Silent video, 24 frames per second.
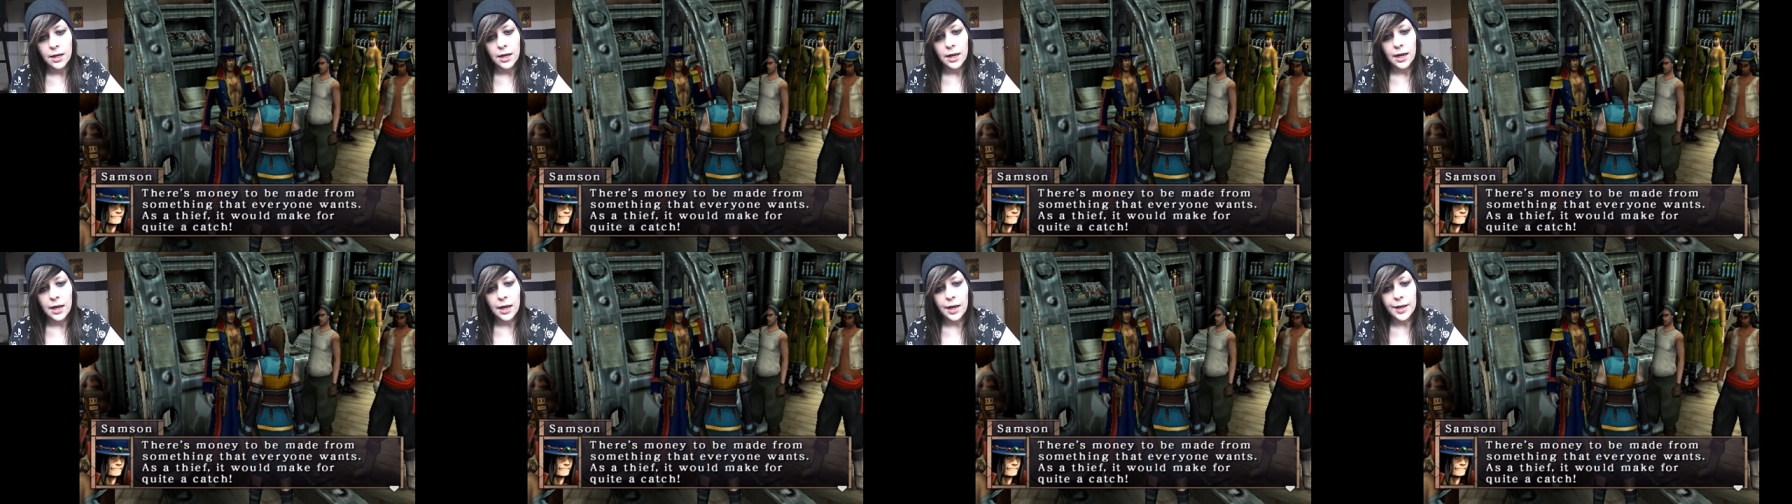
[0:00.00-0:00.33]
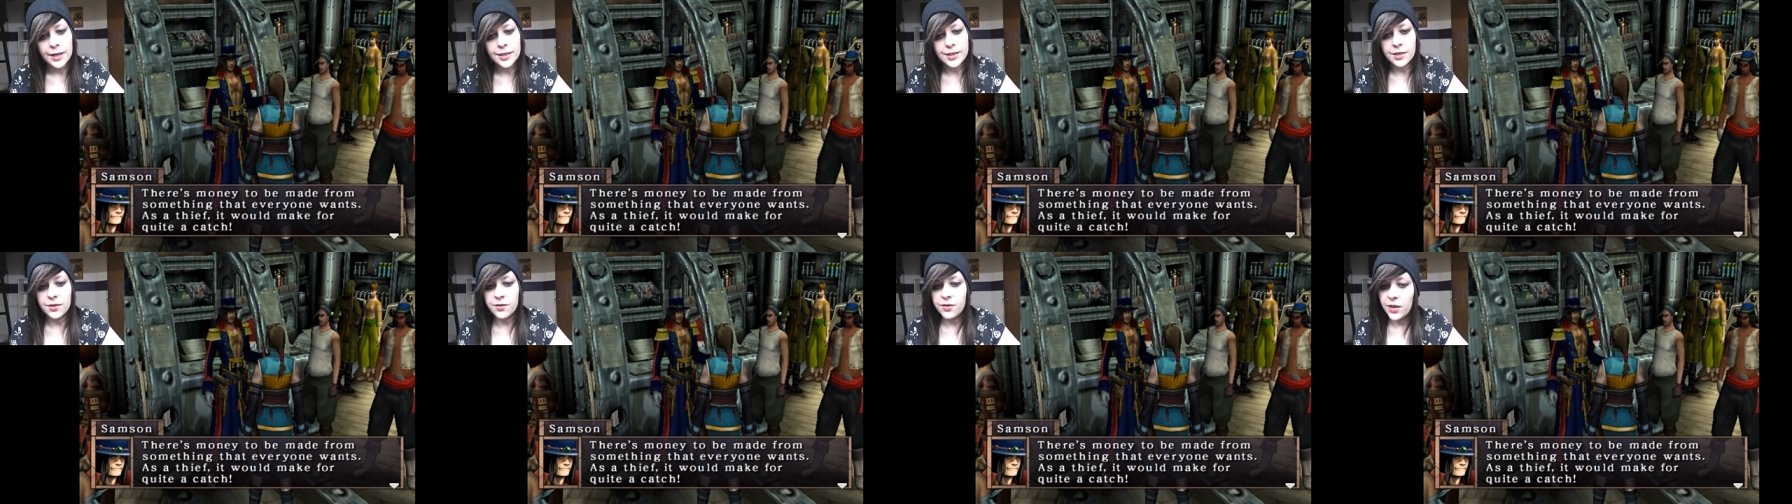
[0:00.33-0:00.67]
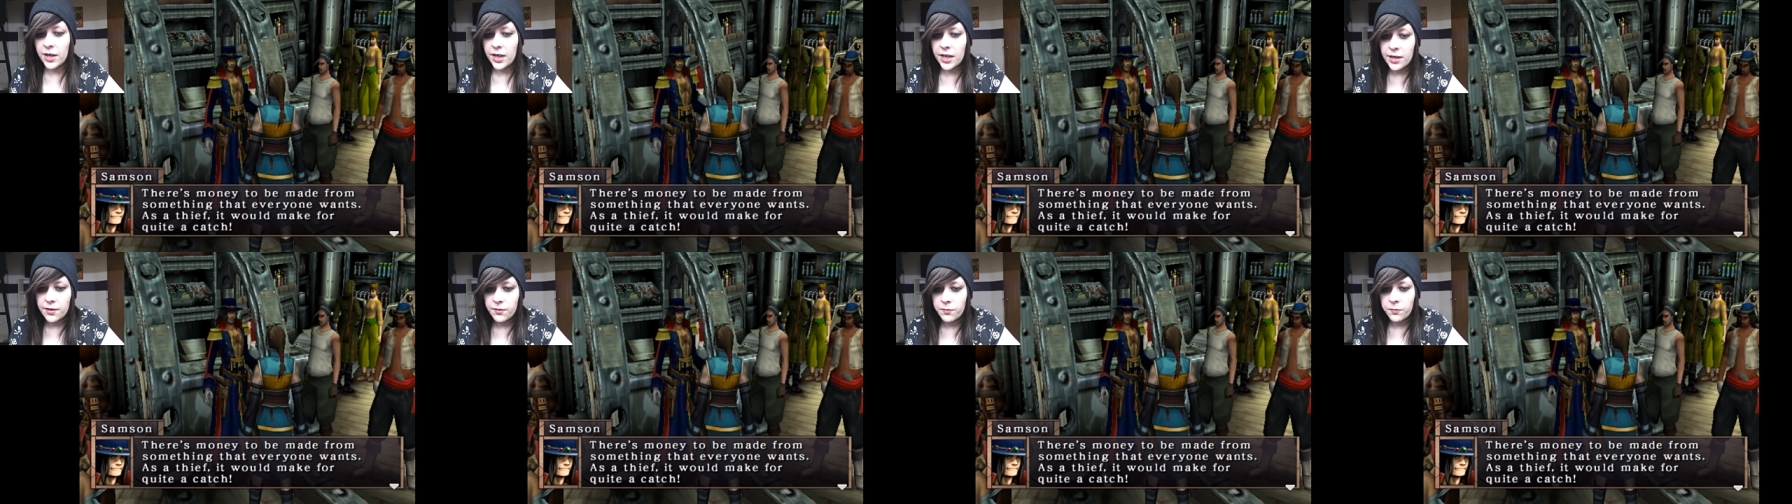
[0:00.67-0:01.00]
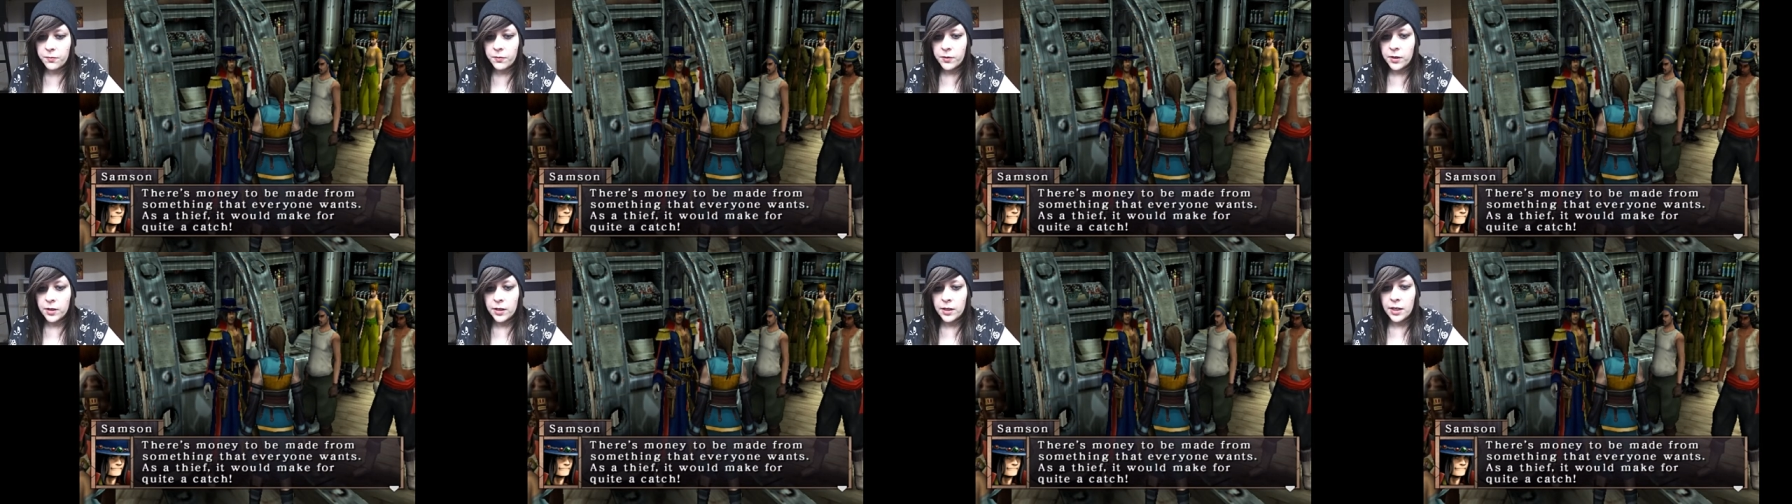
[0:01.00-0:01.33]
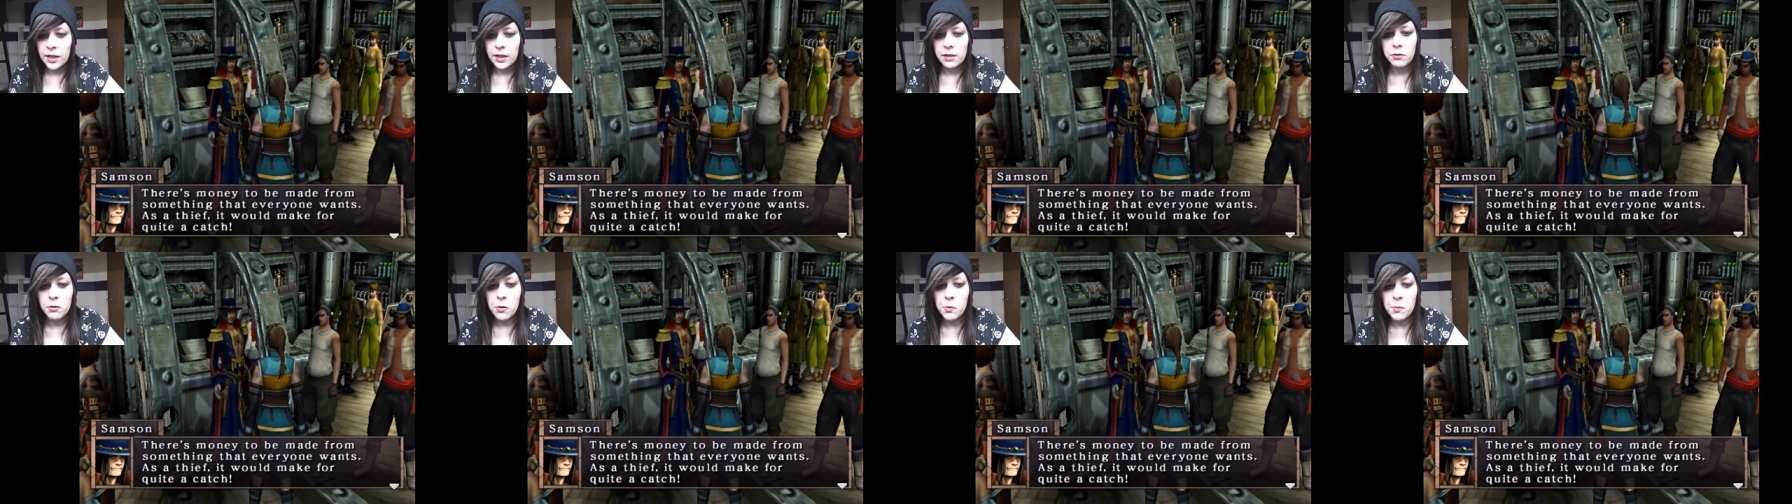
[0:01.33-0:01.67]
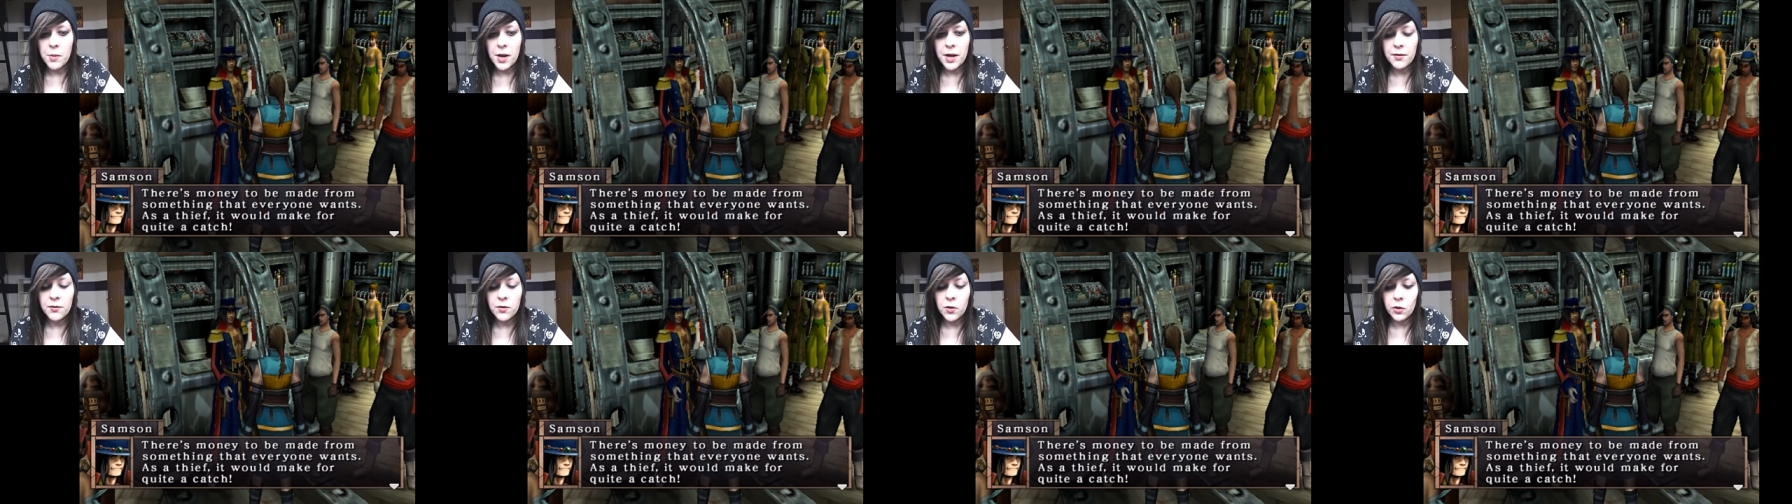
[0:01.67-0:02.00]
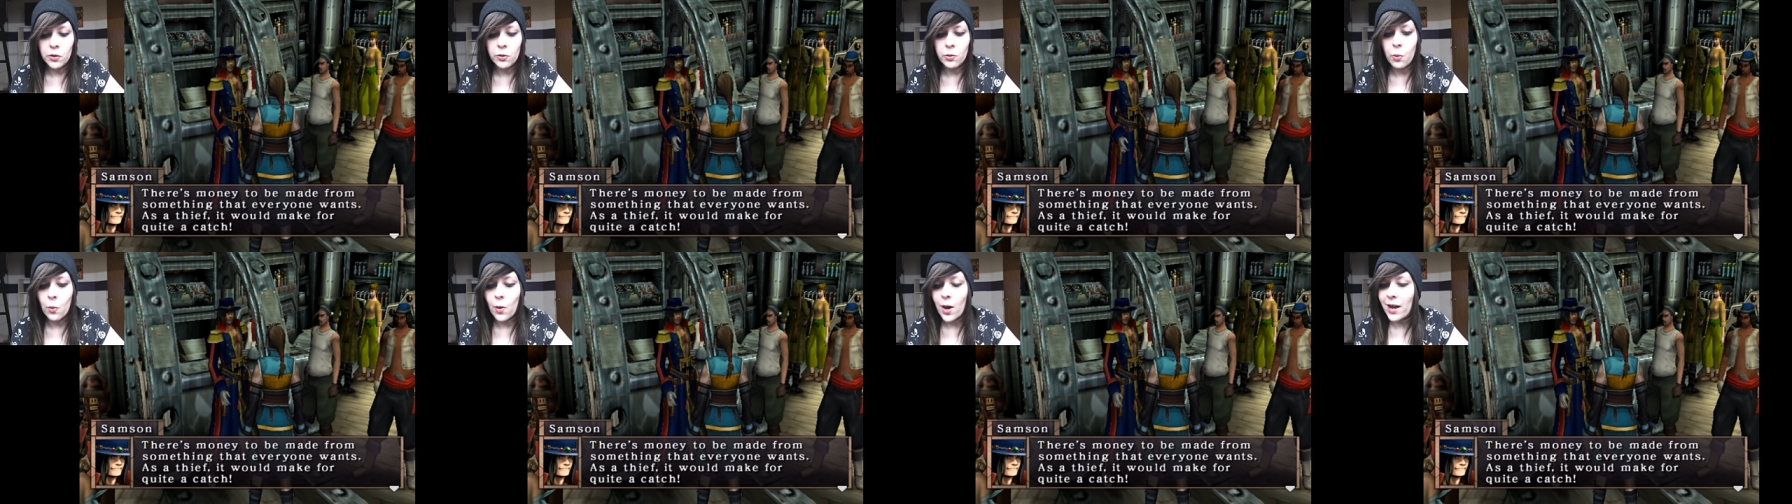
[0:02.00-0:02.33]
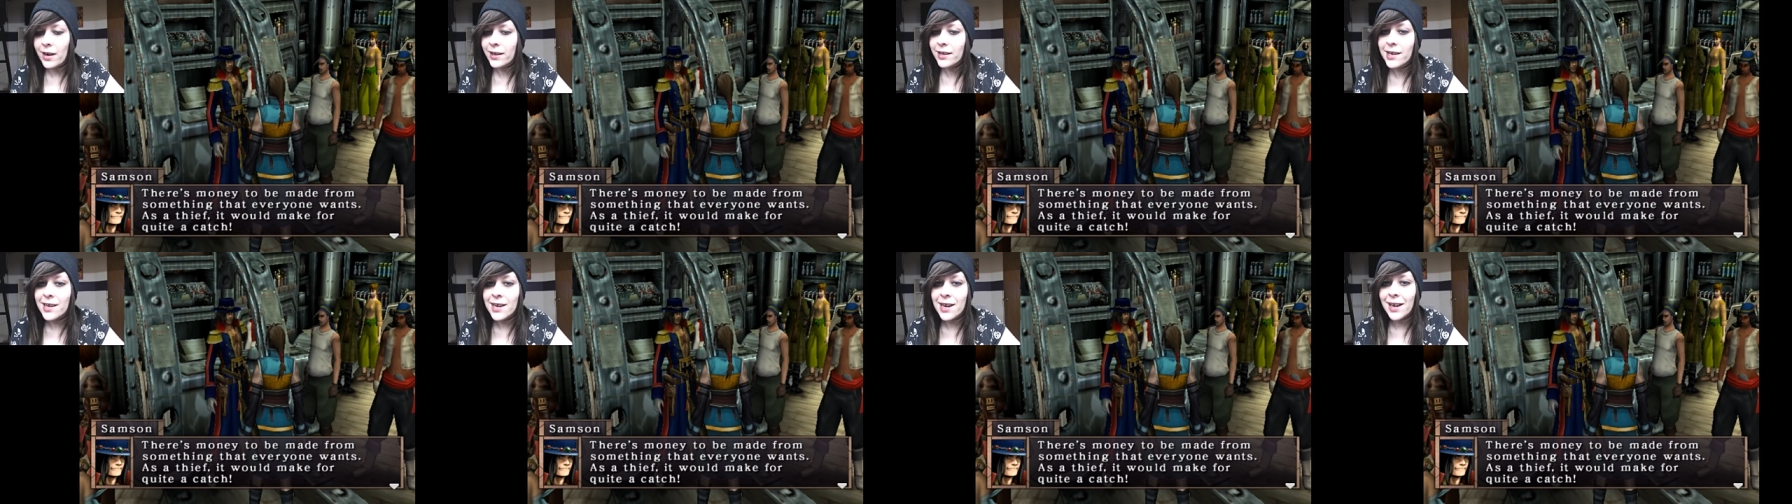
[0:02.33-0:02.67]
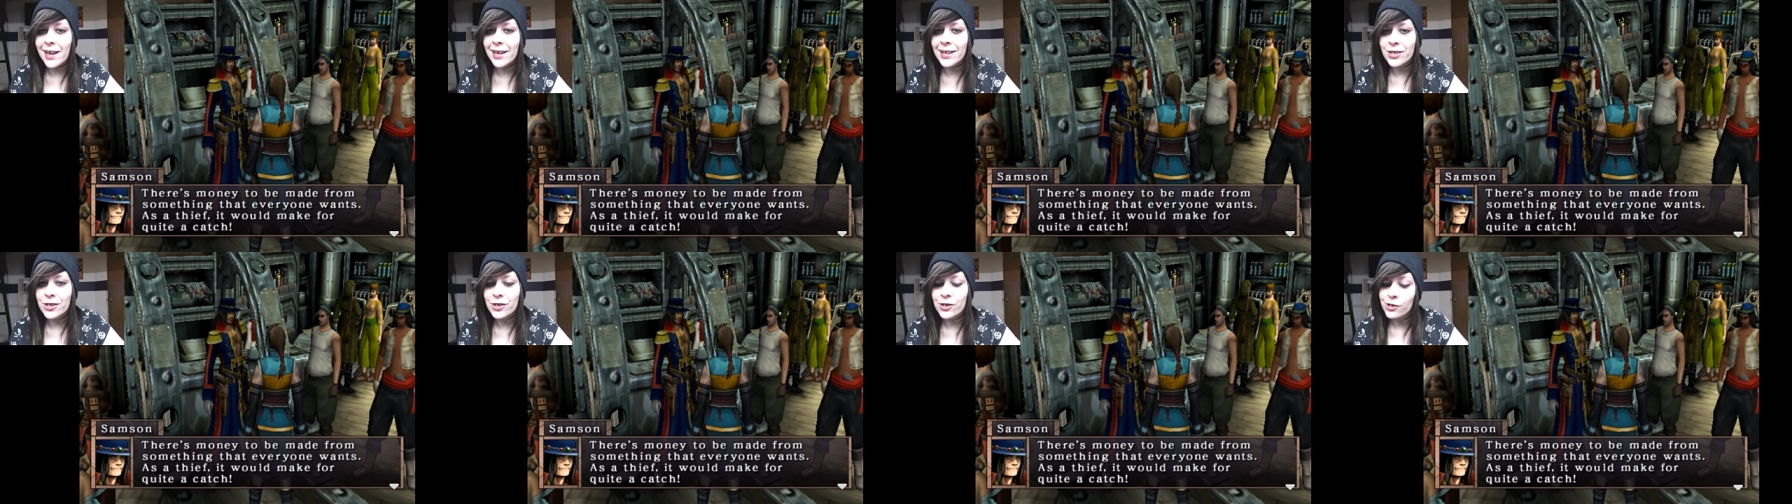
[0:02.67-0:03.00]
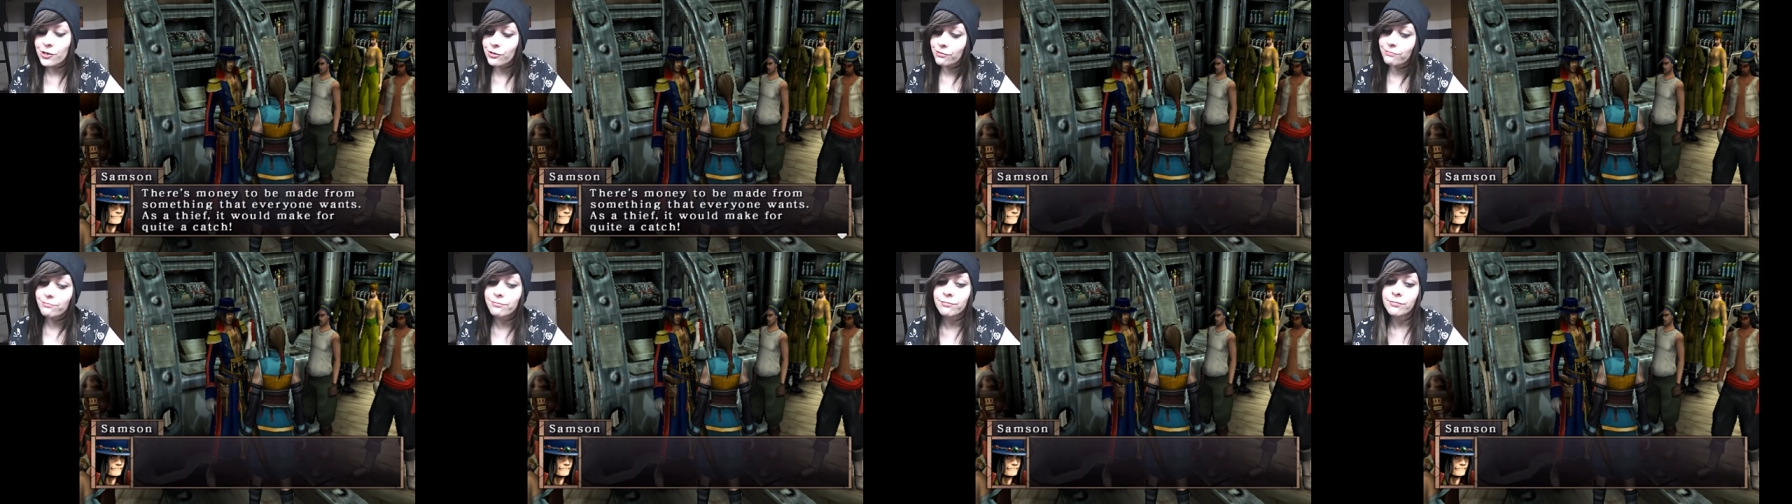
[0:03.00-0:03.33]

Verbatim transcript: As a thief, it would make for quite a catch.